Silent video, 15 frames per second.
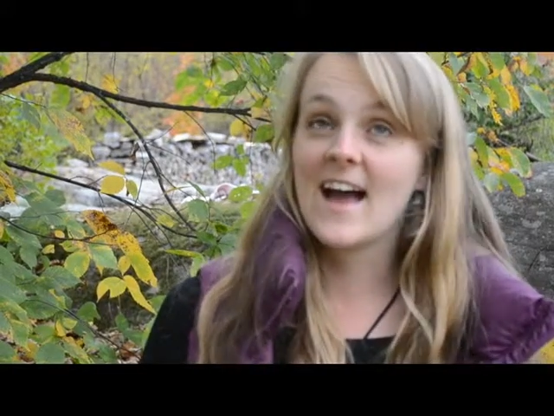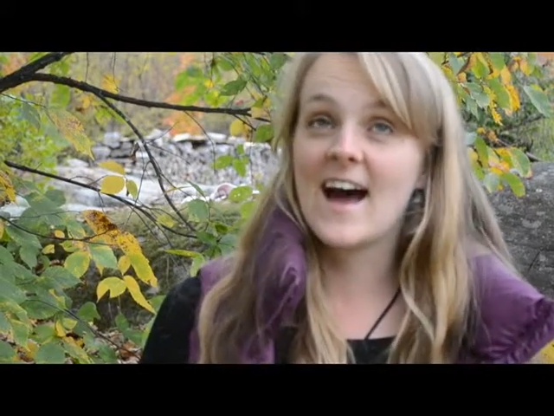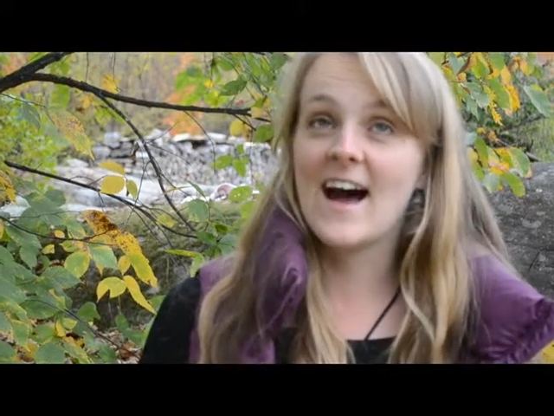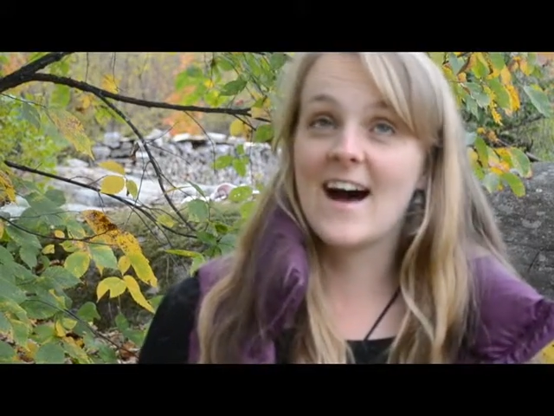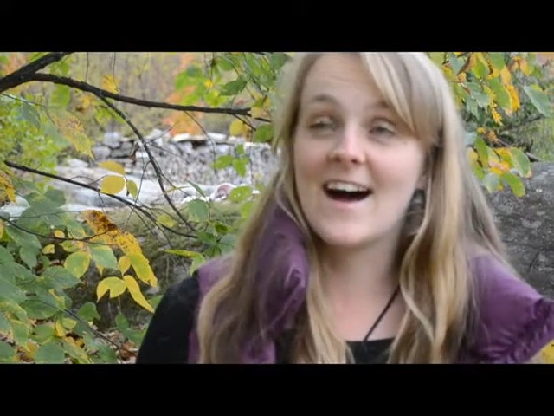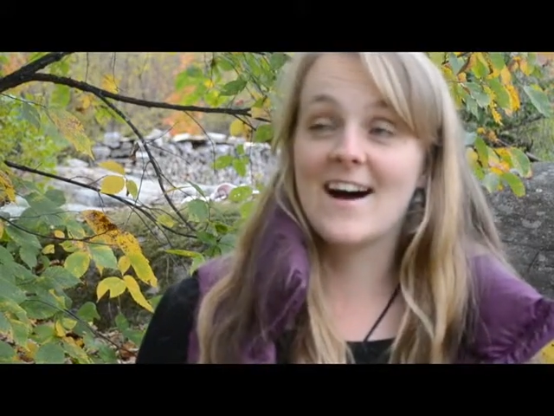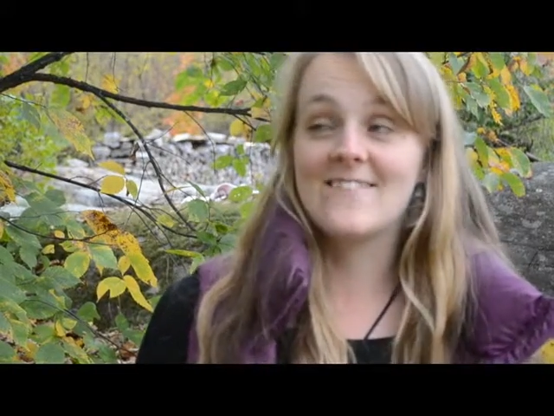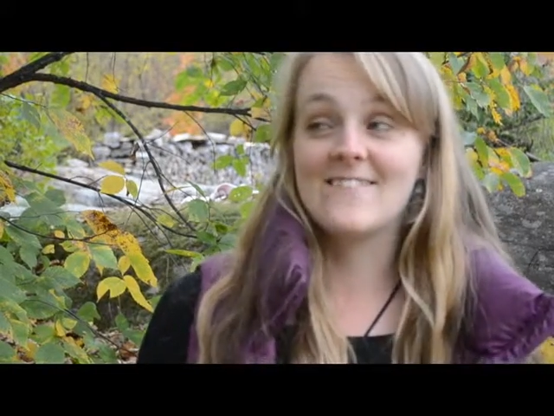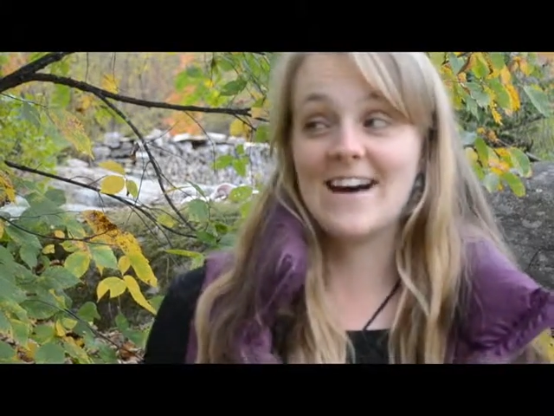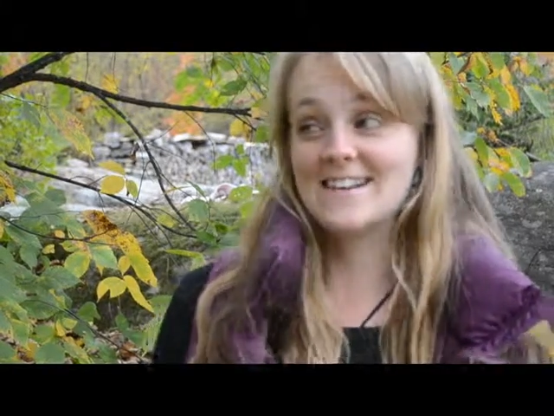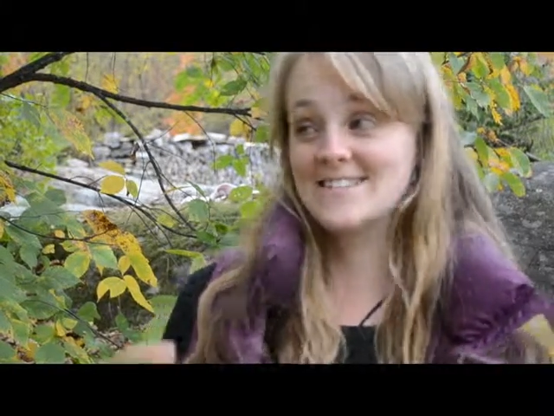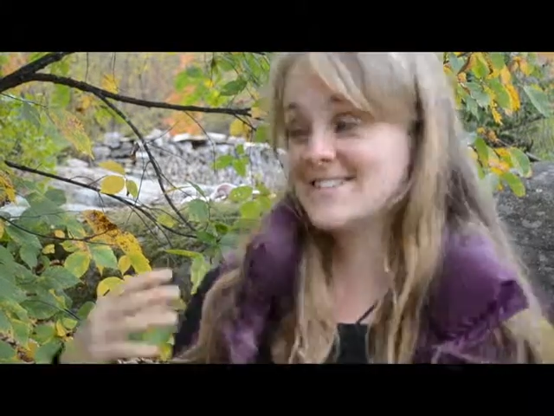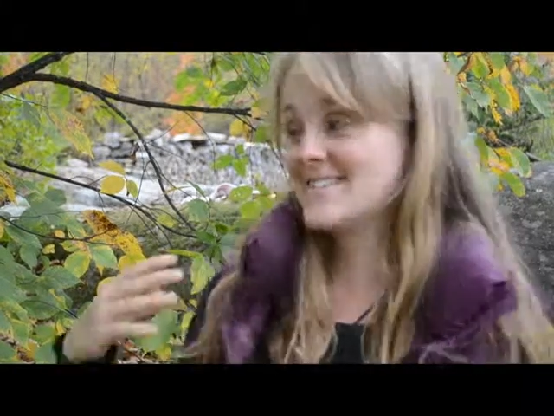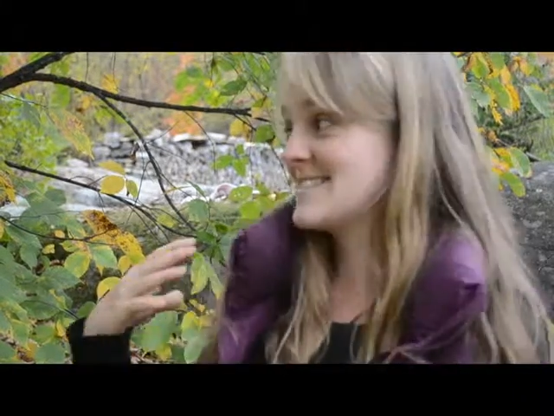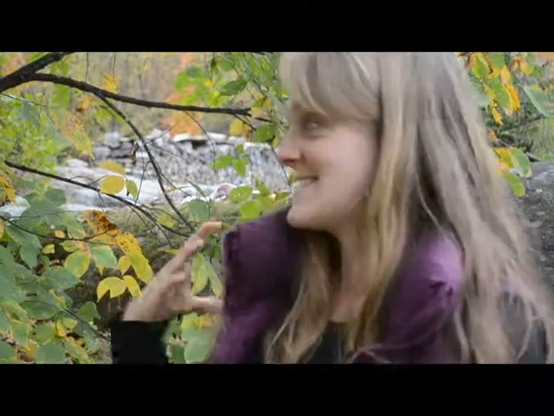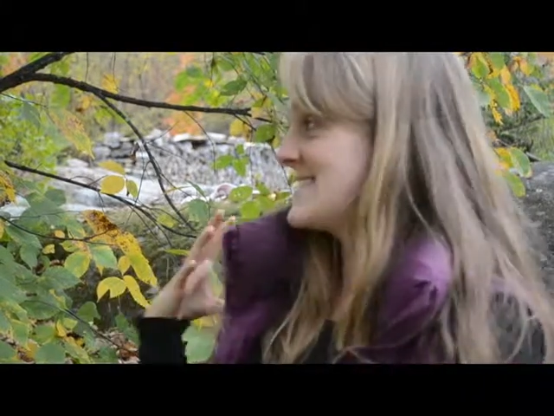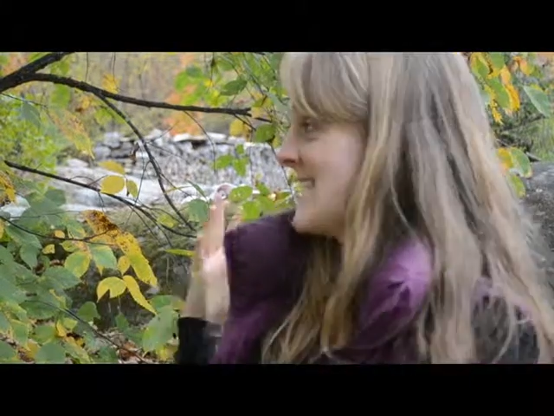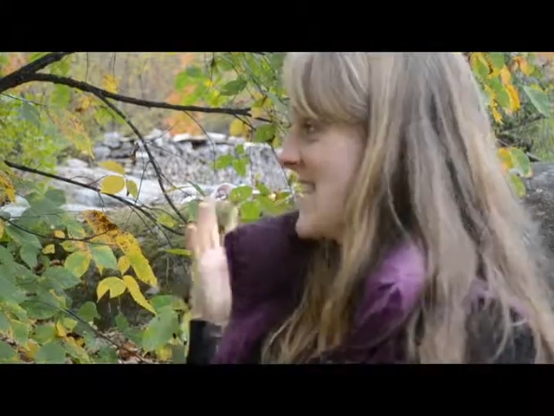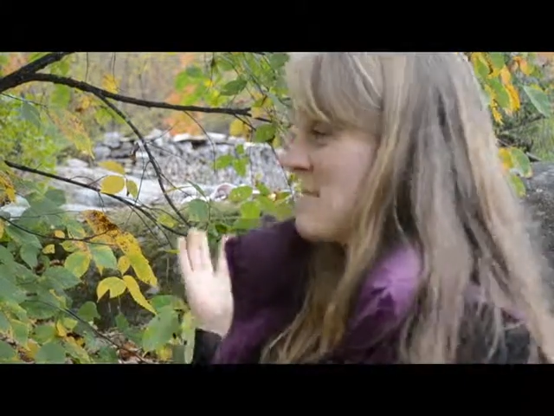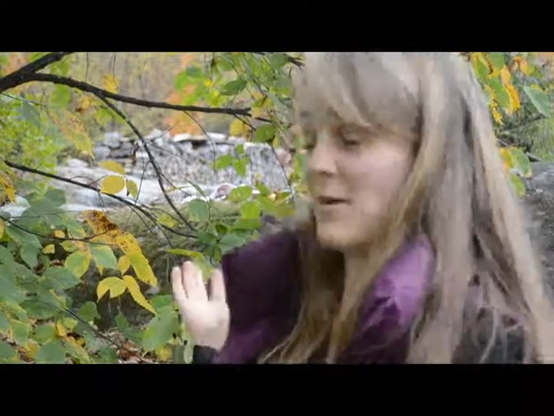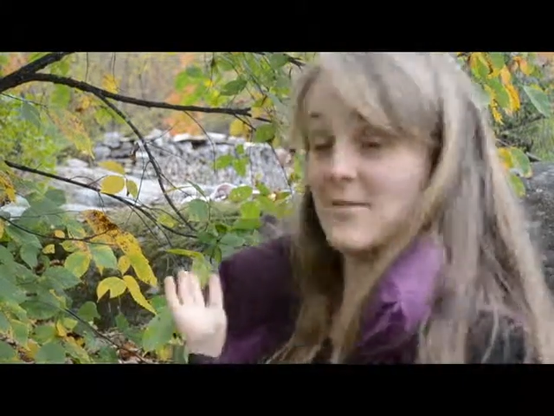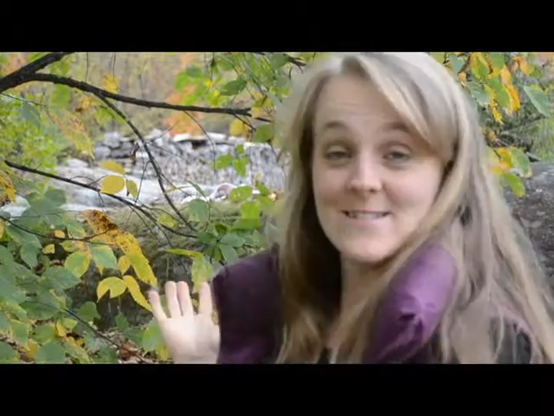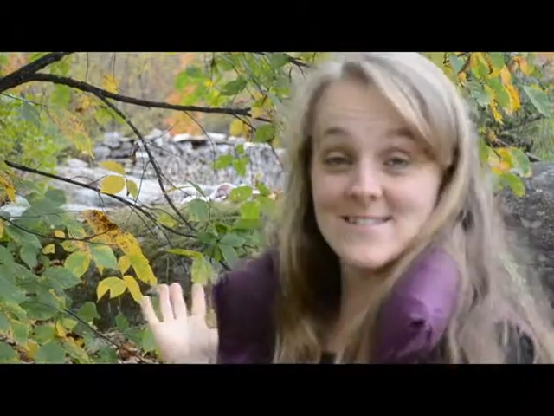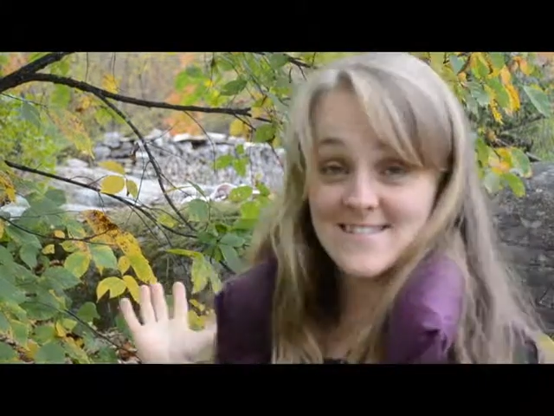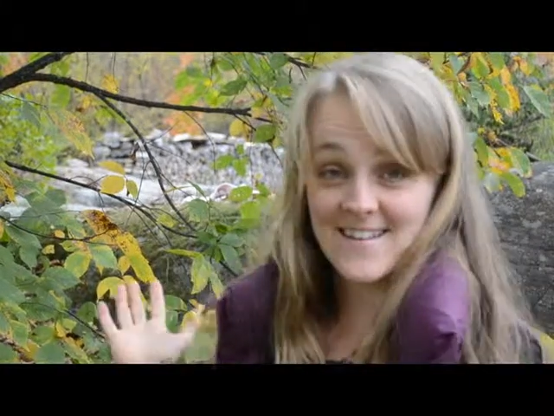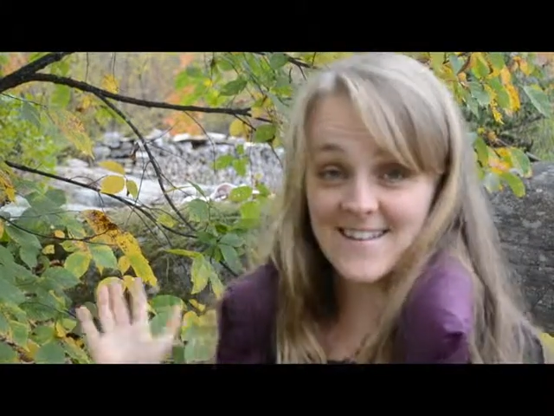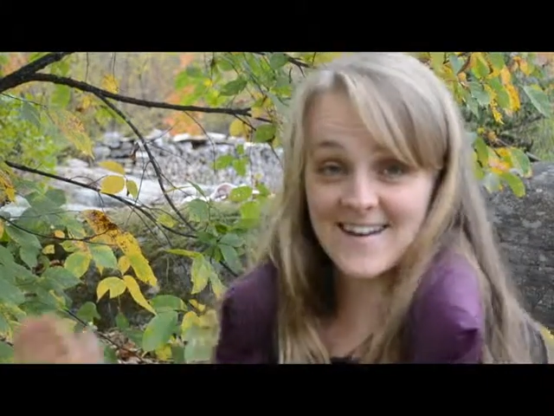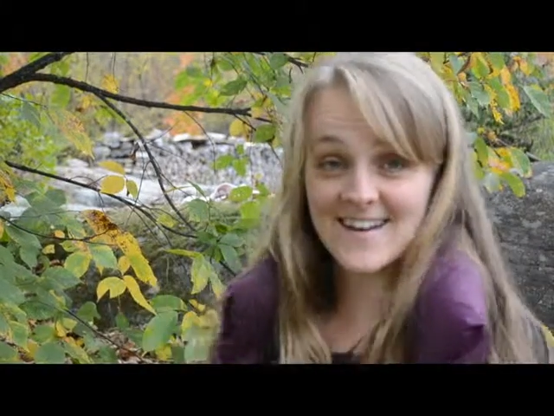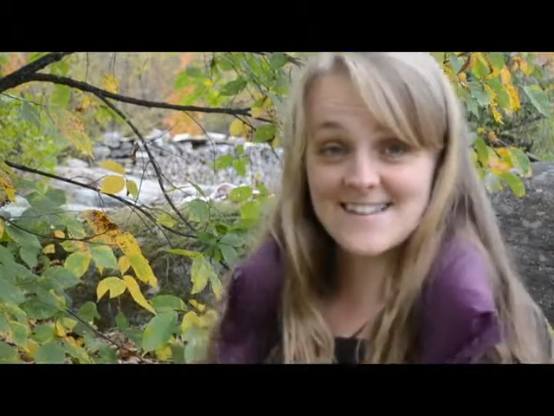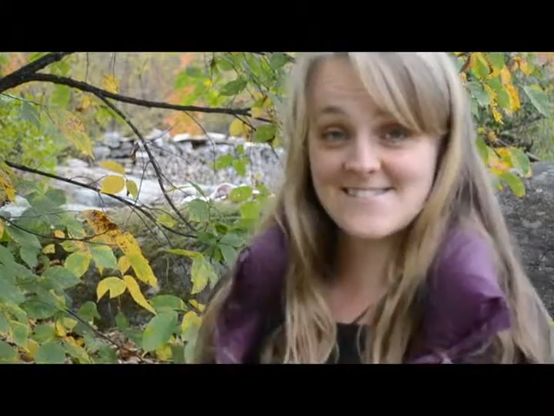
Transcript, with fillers: Um, as you can see I'm outside